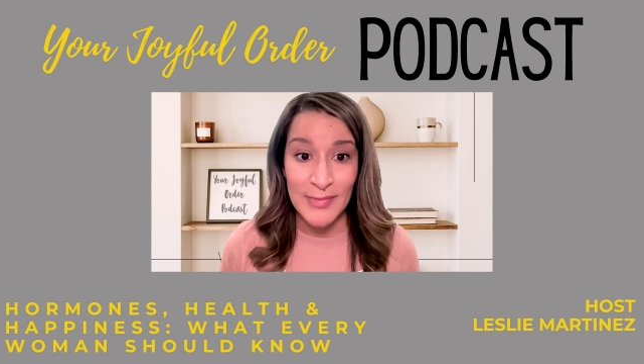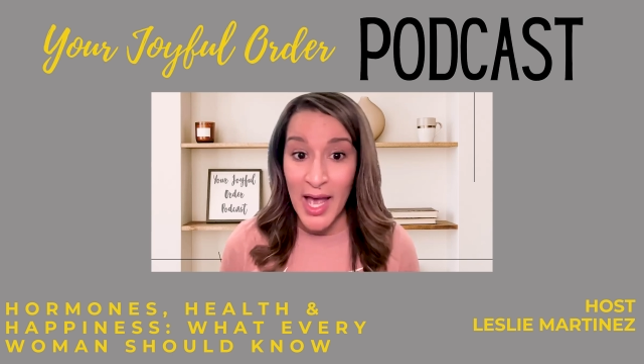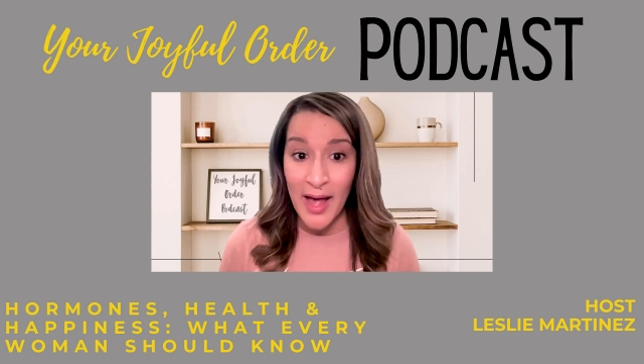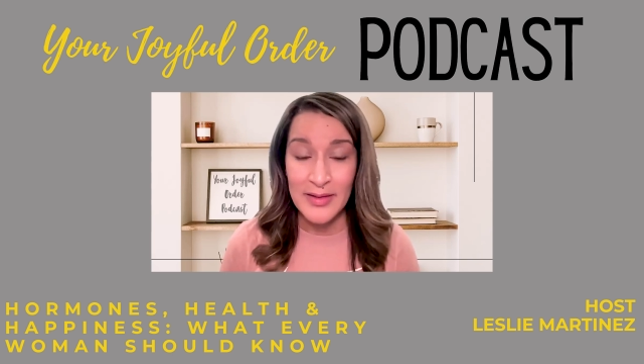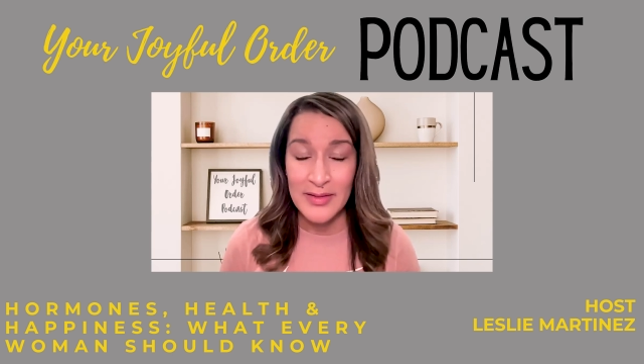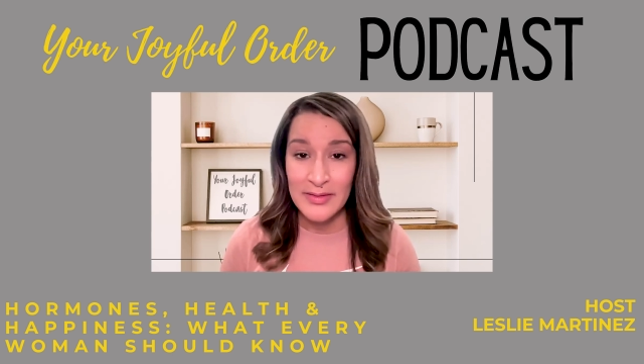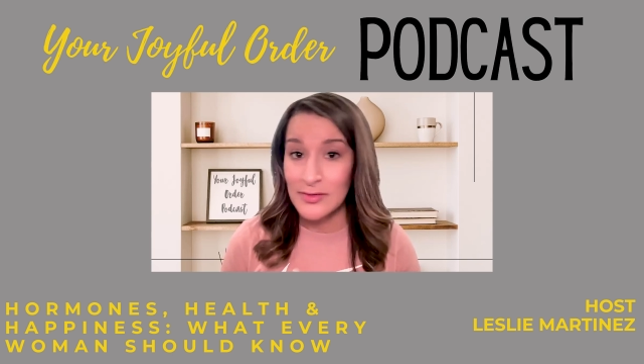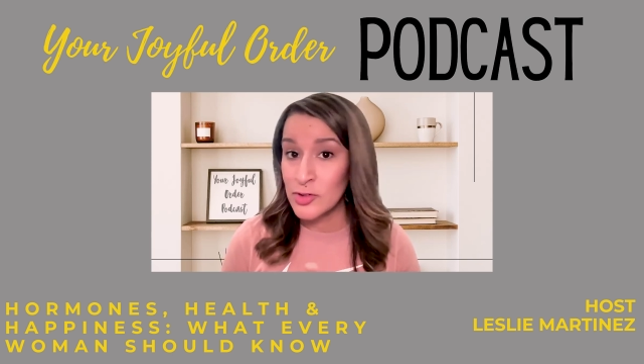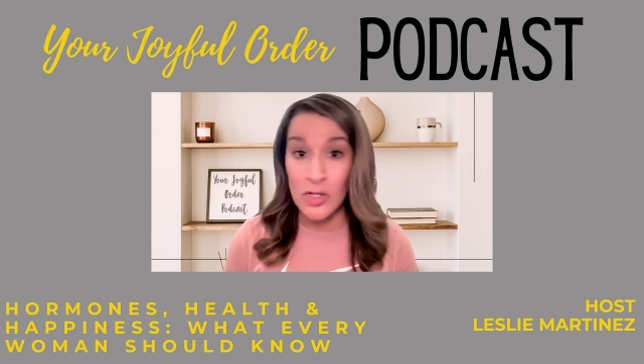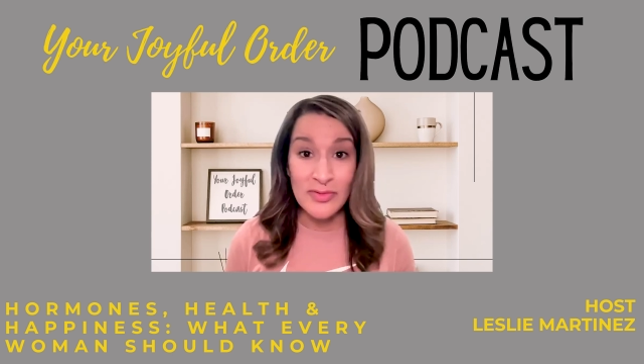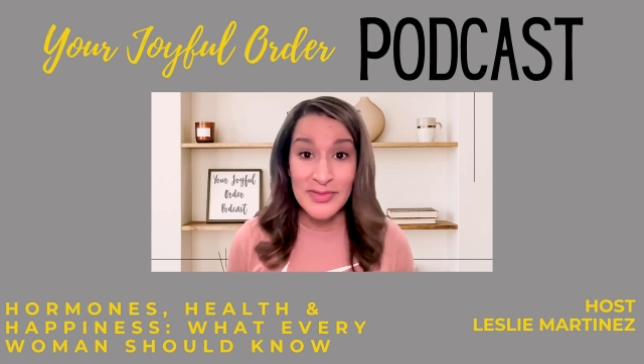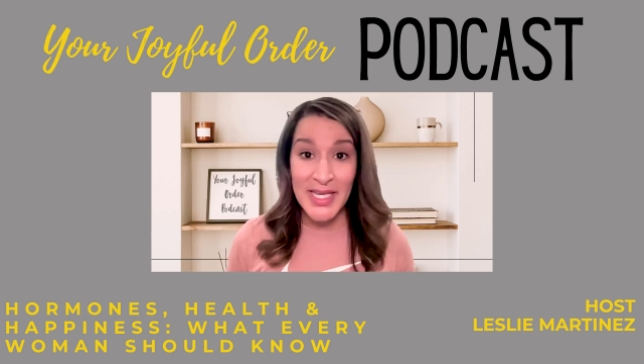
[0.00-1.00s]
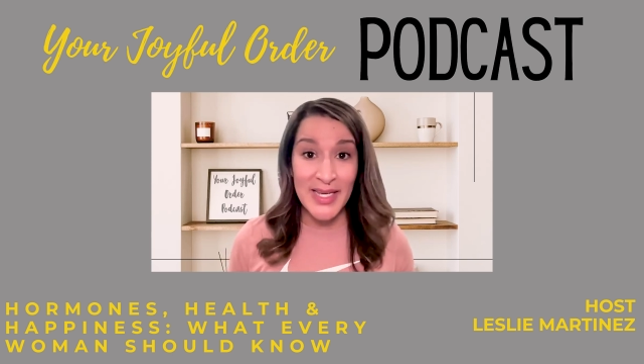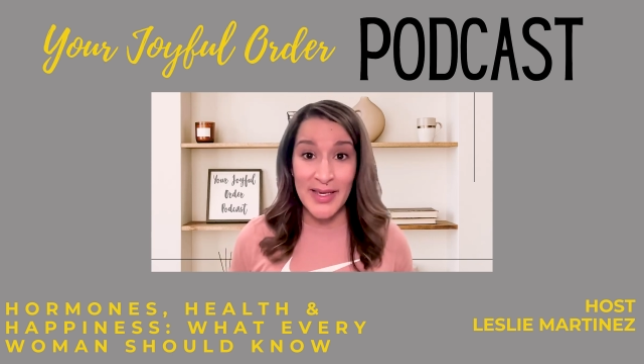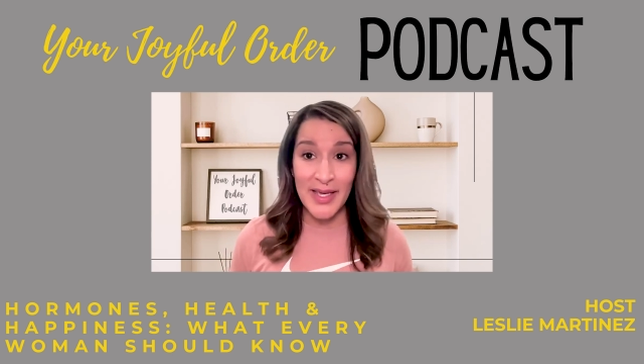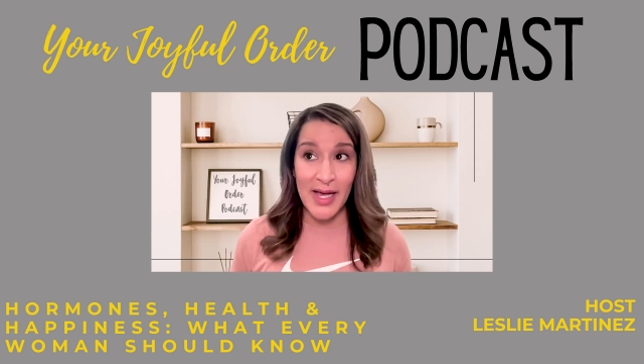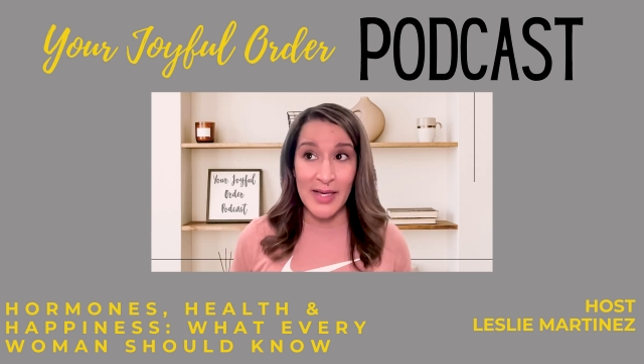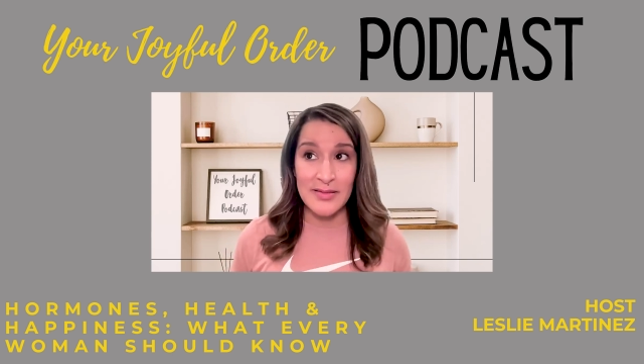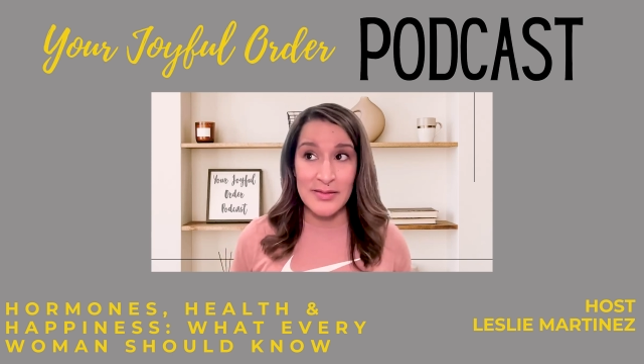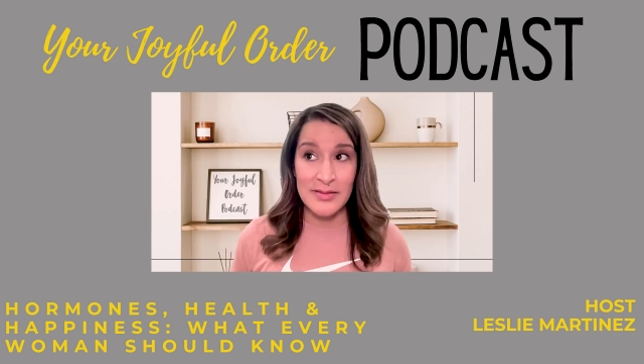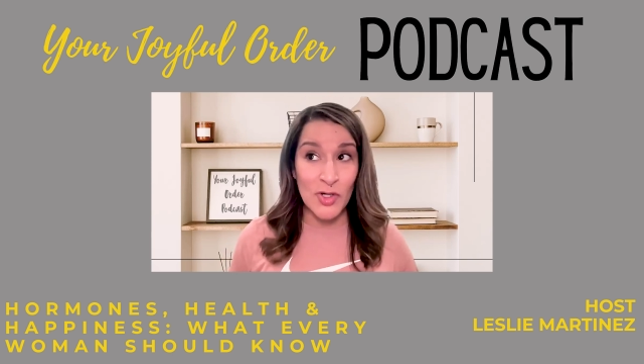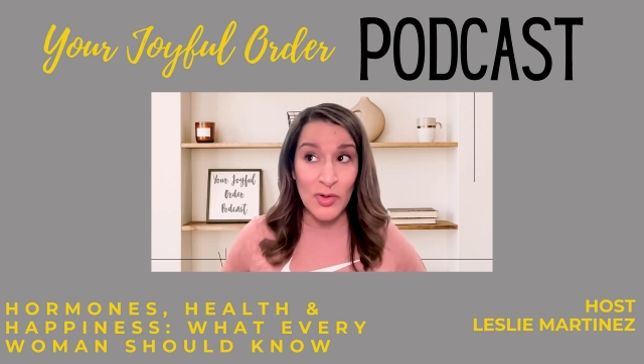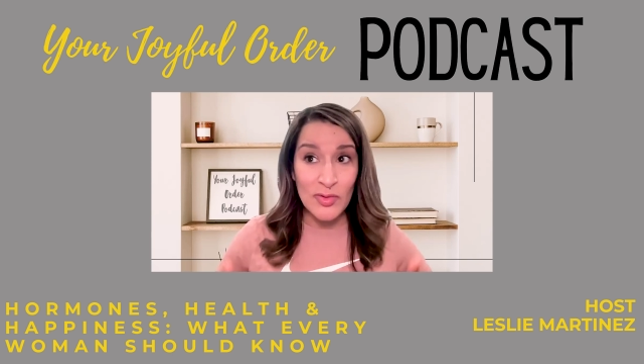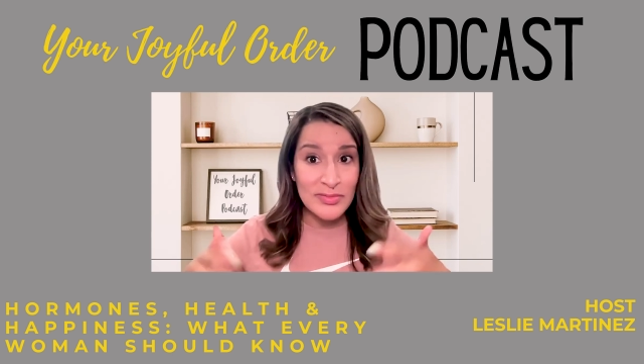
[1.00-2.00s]
Yeah. Don't take a guess.
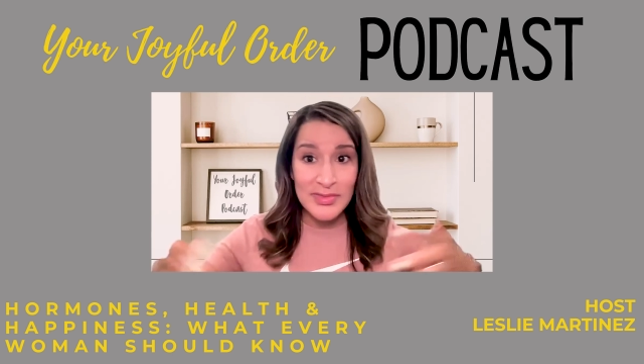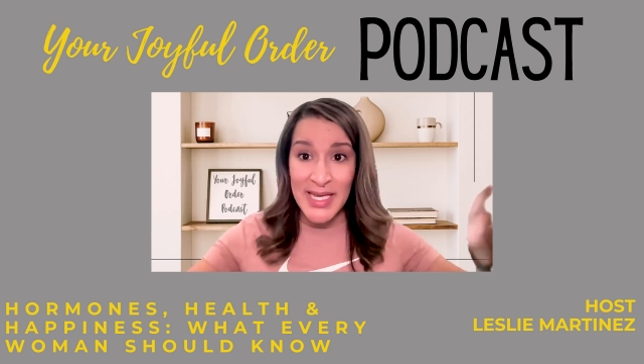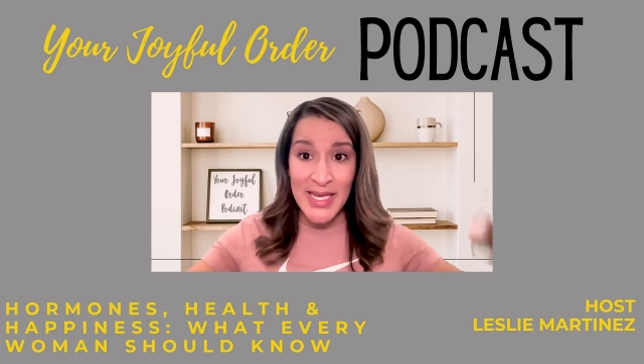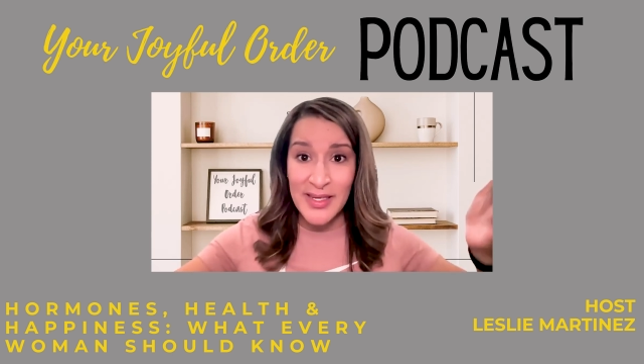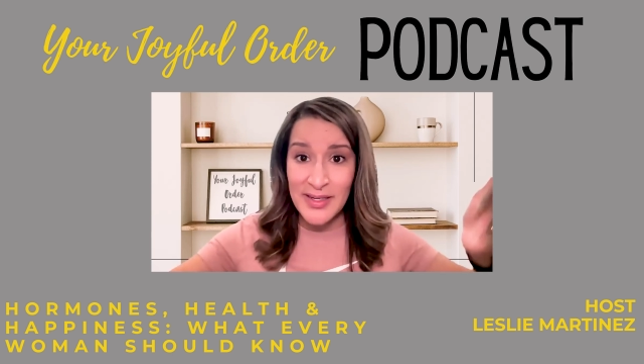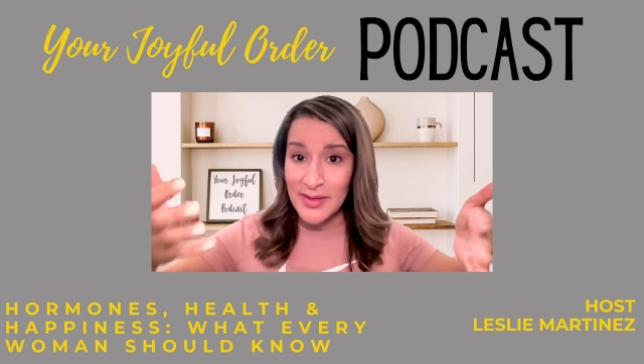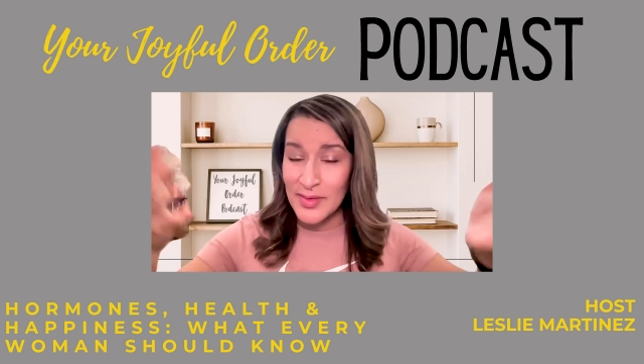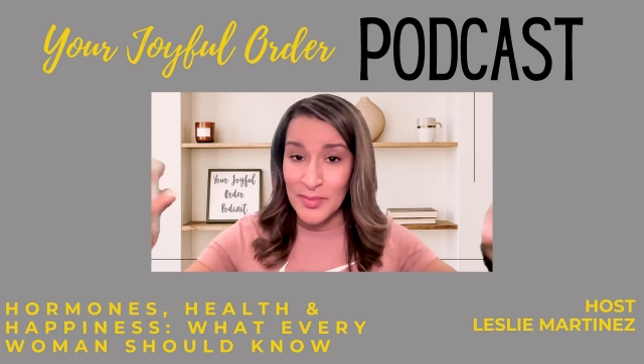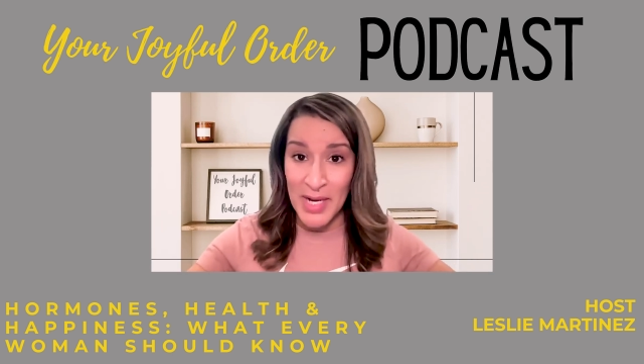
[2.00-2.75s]
Don't take